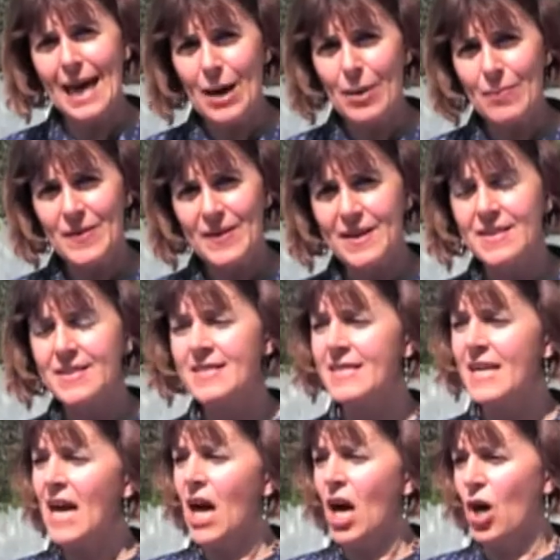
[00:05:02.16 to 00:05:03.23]
habits
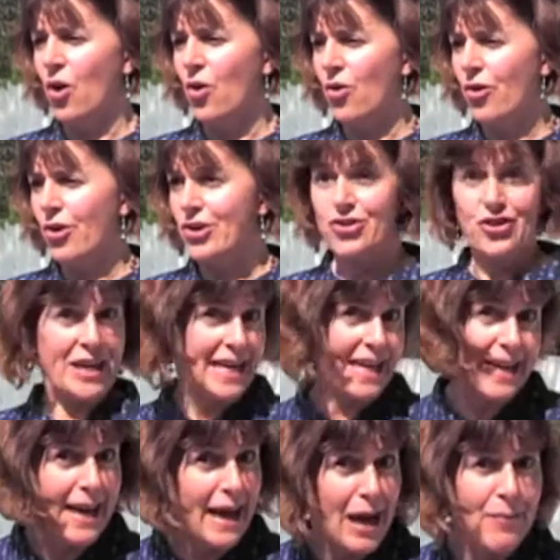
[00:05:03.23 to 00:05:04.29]
or
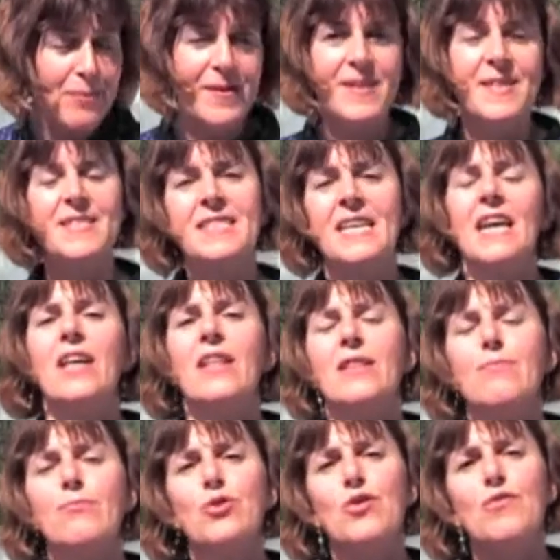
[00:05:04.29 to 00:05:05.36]
drinking habits,
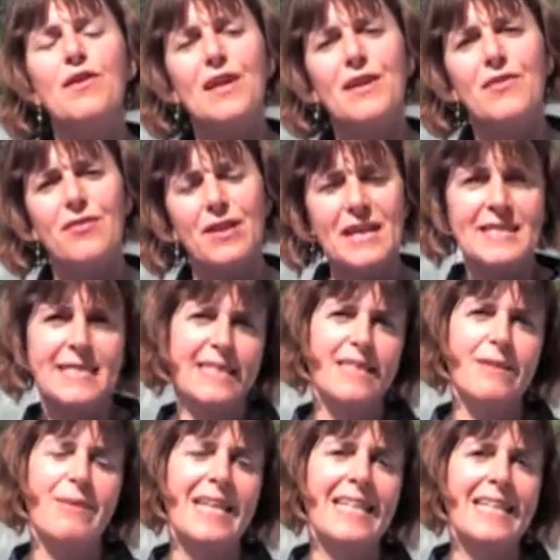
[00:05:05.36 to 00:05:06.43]
moving things in
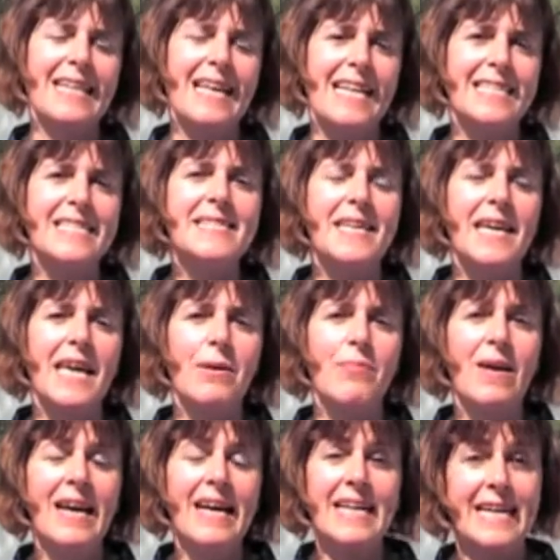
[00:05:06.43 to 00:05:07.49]
the mental landscape
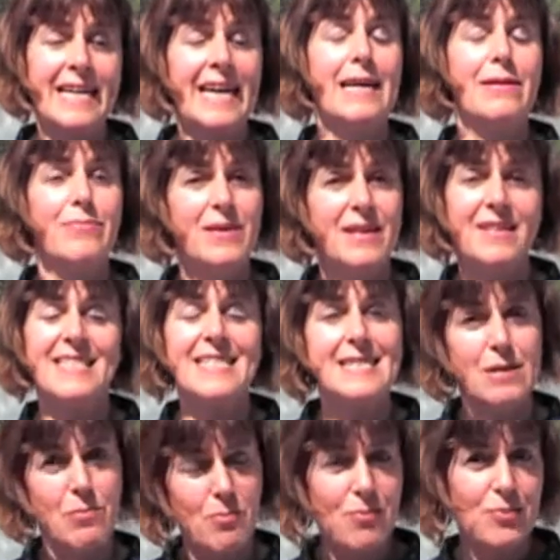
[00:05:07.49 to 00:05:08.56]
can be the
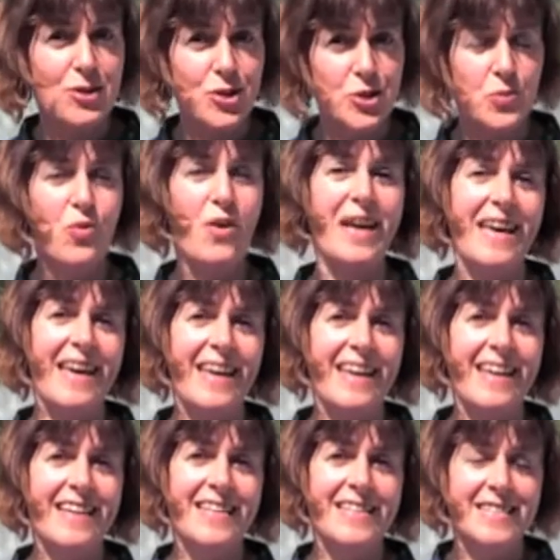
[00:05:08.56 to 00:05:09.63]
simplest way
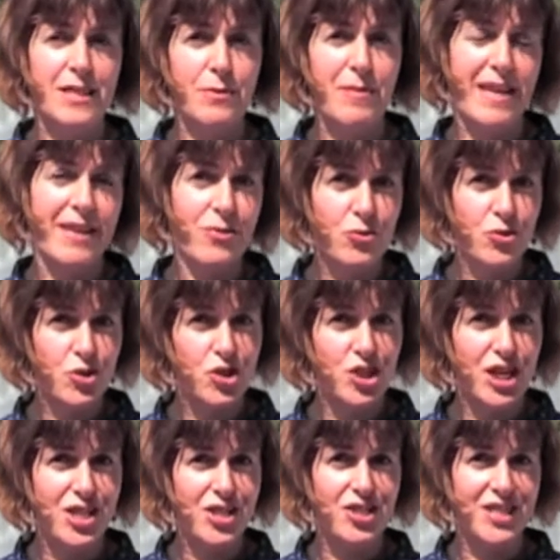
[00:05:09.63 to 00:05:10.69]
to make those
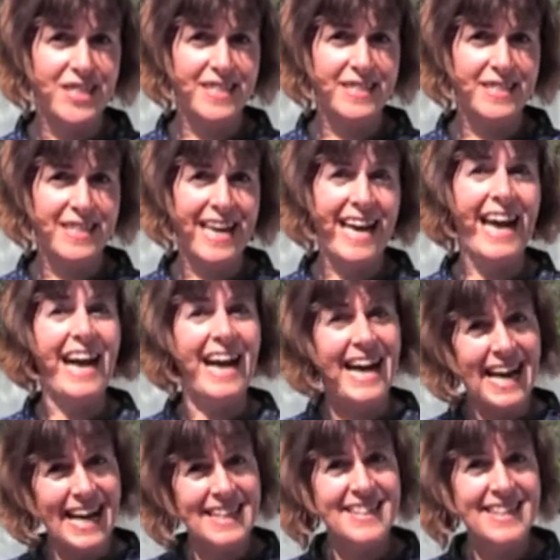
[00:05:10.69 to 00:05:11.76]
changes,
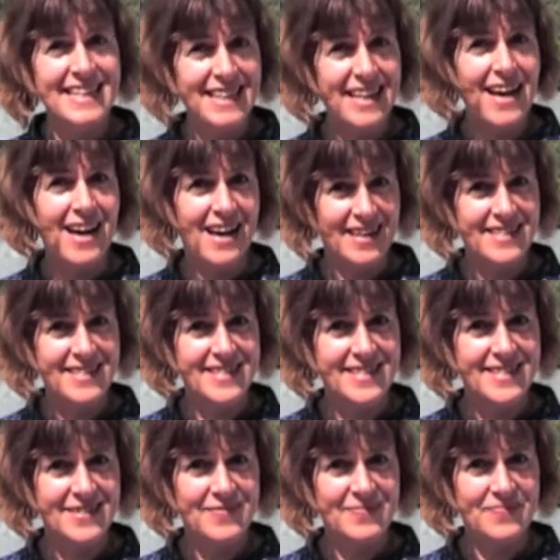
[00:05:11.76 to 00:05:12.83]
and they last.